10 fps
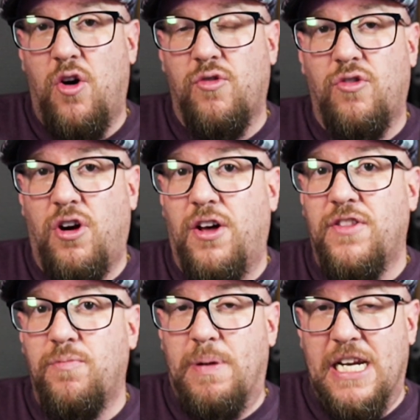owner on
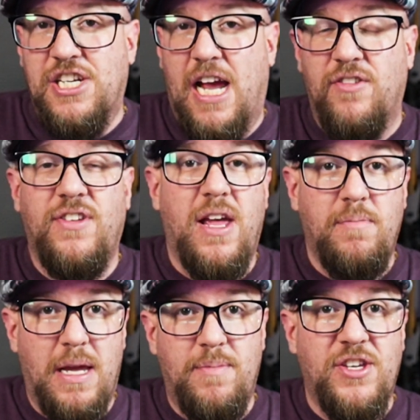the beach house
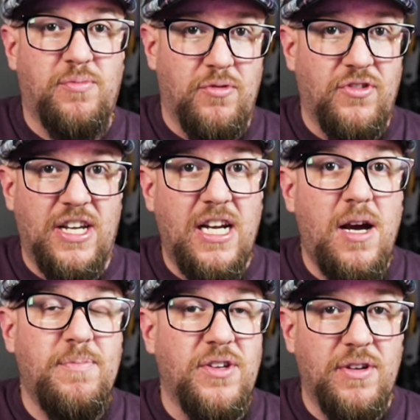and maybe sprucing it
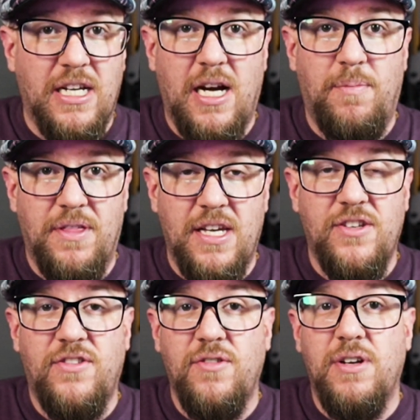up, doing a couple
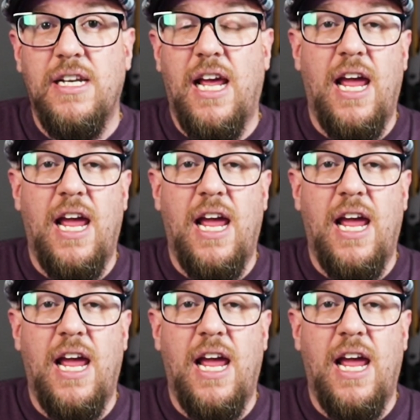things to it,